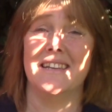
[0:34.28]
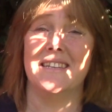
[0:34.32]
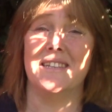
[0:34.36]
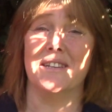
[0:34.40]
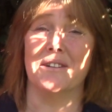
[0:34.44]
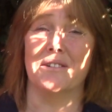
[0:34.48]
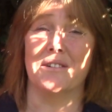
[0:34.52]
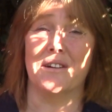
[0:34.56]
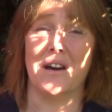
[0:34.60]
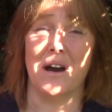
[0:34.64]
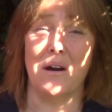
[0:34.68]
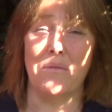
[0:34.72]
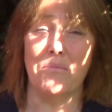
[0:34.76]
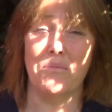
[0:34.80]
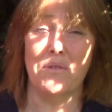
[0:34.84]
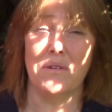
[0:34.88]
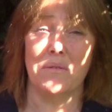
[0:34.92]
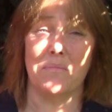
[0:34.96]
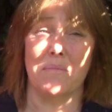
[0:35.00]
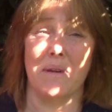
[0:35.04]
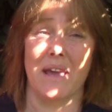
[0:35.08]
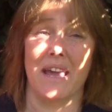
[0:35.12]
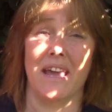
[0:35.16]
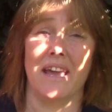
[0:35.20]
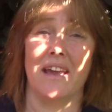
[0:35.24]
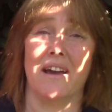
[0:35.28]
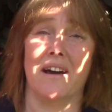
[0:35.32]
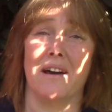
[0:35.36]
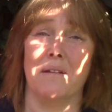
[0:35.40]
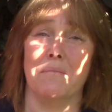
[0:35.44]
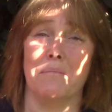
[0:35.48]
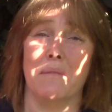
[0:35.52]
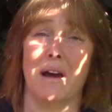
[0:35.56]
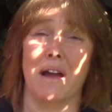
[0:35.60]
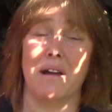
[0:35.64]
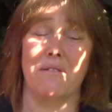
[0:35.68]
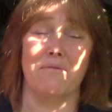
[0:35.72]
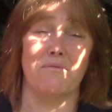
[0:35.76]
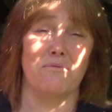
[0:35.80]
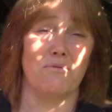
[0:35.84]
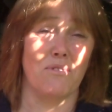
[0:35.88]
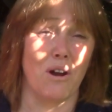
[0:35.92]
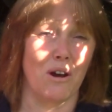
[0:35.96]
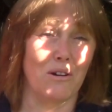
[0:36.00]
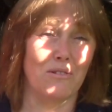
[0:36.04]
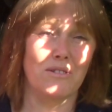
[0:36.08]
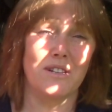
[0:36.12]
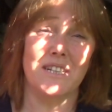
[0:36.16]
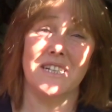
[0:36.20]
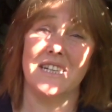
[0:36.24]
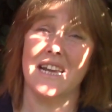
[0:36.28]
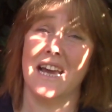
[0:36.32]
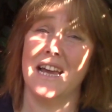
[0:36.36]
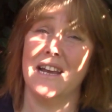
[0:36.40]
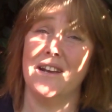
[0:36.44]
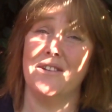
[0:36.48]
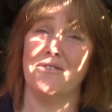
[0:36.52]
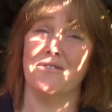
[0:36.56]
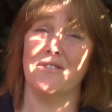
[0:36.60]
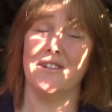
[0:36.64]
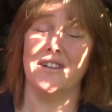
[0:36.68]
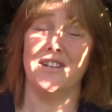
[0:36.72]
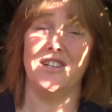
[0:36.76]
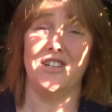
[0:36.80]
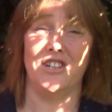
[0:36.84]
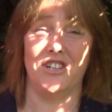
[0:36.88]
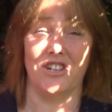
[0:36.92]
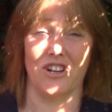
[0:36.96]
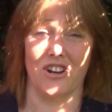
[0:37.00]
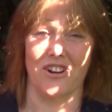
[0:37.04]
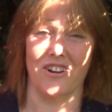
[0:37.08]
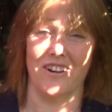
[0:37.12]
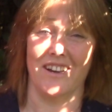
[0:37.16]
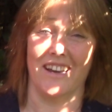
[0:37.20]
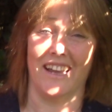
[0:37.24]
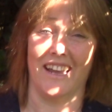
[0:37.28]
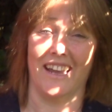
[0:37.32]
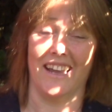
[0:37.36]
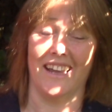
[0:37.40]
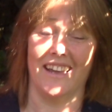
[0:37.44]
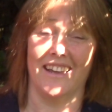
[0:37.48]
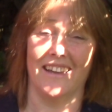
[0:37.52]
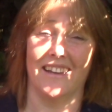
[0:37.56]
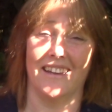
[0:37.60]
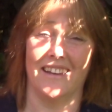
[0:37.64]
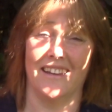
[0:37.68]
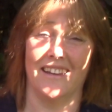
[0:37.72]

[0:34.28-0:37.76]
So come with me on my rhododendron journey.